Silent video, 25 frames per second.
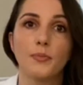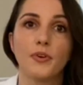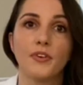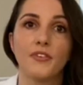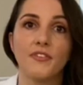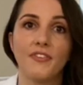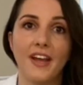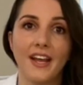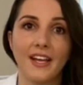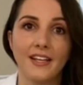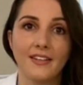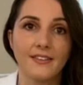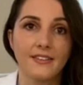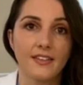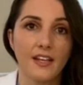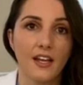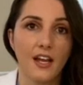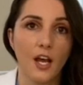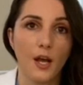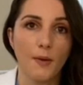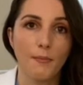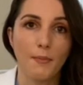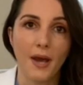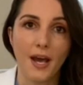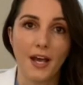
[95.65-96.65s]
prevent
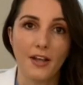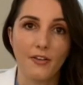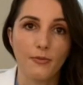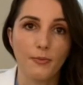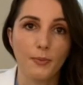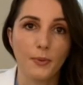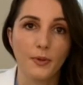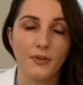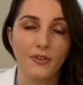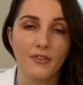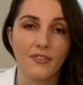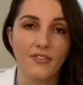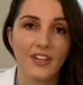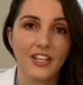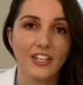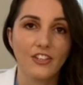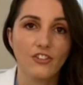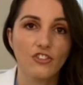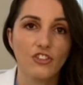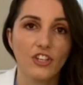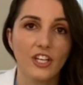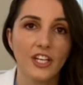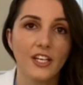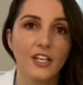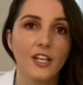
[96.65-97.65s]
um,
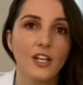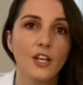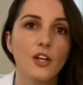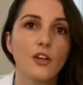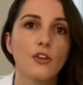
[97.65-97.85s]
hospitalization.